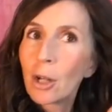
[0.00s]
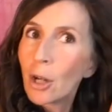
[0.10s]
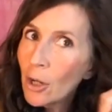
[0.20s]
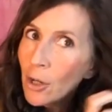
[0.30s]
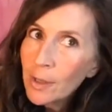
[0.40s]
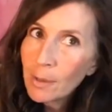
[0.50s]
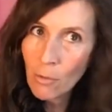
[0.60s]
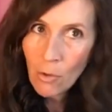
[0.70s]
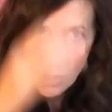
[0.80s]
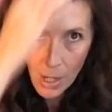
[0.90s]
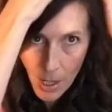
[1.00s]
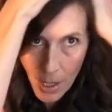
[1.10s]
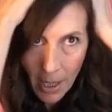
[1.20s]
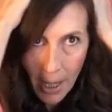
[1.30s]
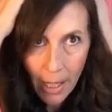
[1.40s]
curls
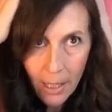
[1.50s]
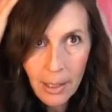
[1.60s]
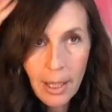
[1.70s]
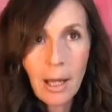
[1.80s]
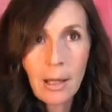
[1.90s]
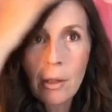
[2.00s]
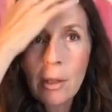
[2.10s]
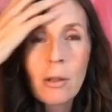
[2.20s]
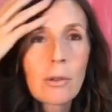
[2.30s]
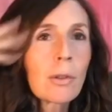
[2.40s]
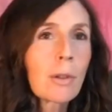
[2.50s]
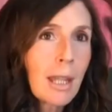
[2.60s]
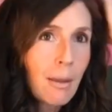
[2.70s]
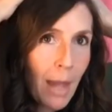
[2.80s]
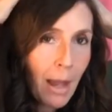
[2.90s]
more, and sort
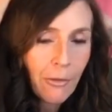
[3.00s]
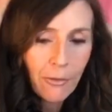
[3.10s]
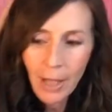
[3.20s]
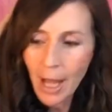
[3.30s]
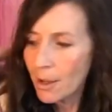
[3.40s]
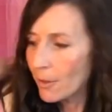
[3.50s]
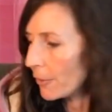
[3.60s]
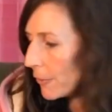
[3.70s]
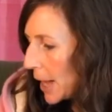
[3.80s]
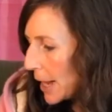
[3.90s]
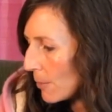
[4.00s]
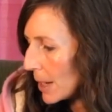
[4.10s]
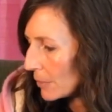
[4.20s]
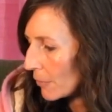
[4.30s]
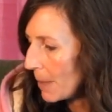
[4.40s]
of keep the
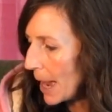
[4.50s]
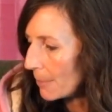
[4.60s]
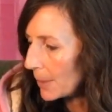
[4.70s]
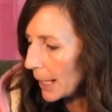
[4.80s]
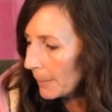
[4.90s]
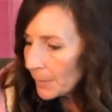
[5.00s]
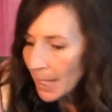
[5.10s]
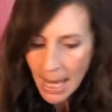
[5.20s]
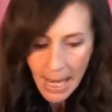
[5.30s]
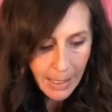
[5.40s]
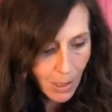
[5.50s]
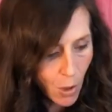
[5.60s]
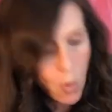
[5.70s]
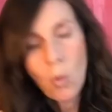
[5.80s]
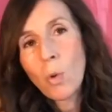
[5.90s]
flyaways from happening.
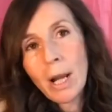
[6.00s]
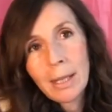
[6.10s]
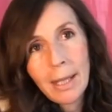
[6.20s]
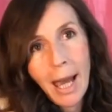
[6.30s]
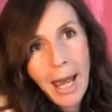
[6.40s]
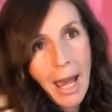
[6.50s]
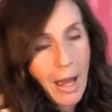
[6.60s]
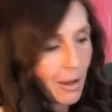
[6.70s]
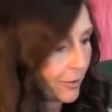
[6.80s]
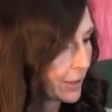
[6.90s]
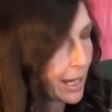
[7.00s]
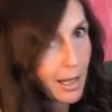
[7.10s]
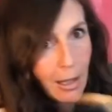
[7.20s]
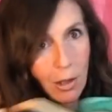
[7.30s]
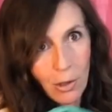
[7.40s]
So once I have
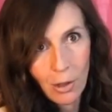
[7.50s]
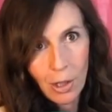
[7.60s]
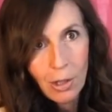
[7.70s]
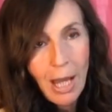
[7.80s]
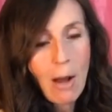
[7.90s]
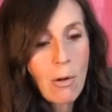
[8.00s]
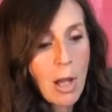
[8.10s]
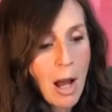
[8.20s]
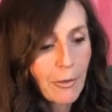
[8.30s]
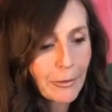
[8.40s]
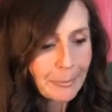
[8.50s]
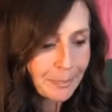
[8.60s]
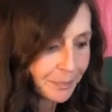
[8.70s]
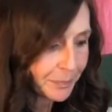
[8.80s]
taken the Turkish towel off,